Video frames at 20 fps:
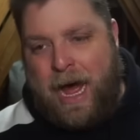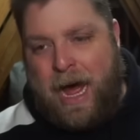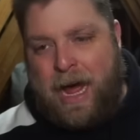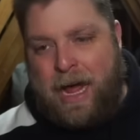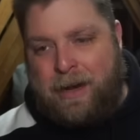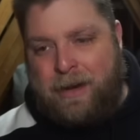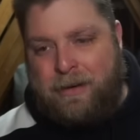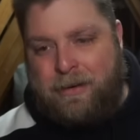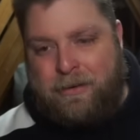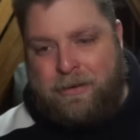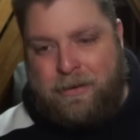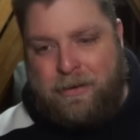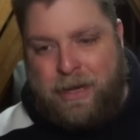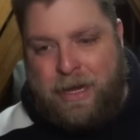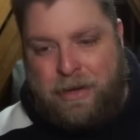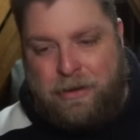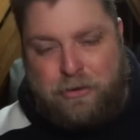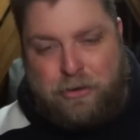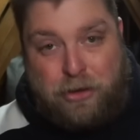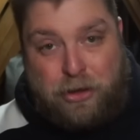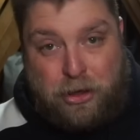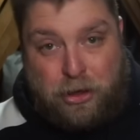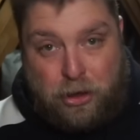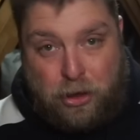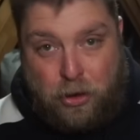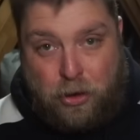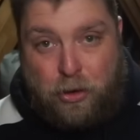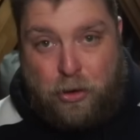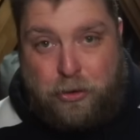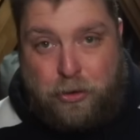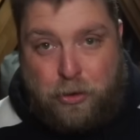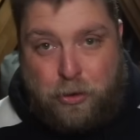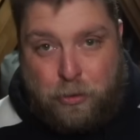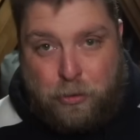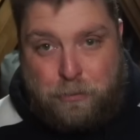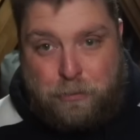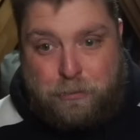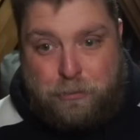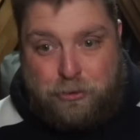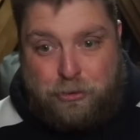and it's going to load
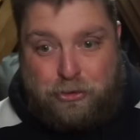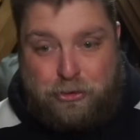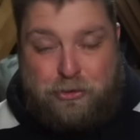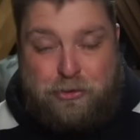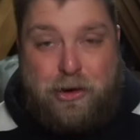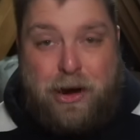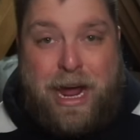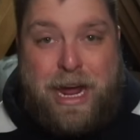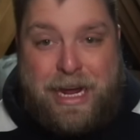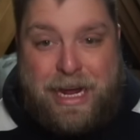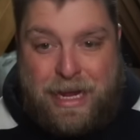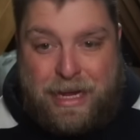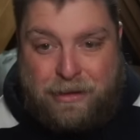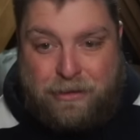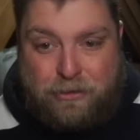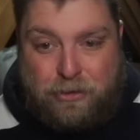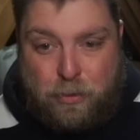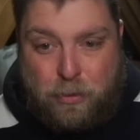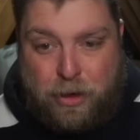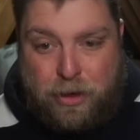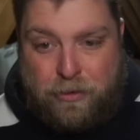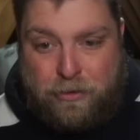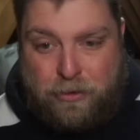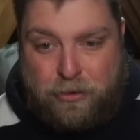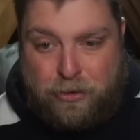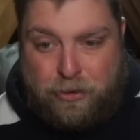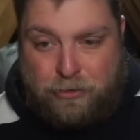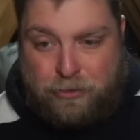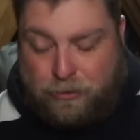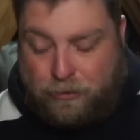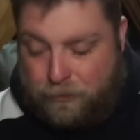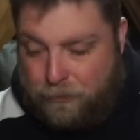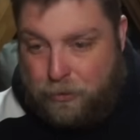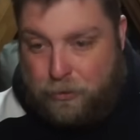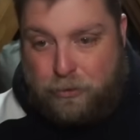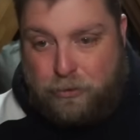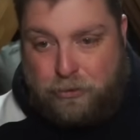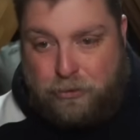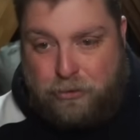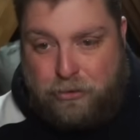up straight into one of those as
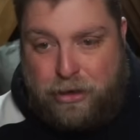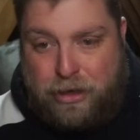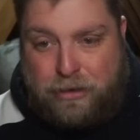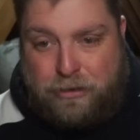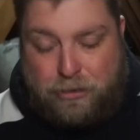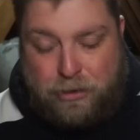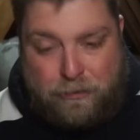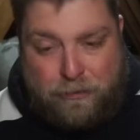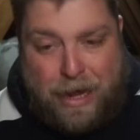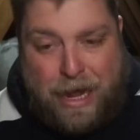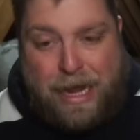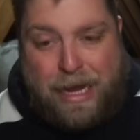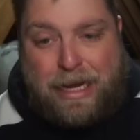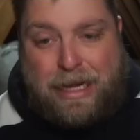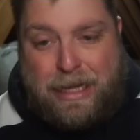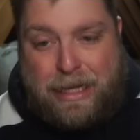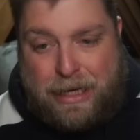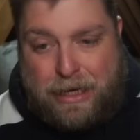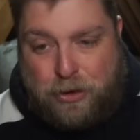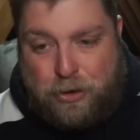full screen. So if I click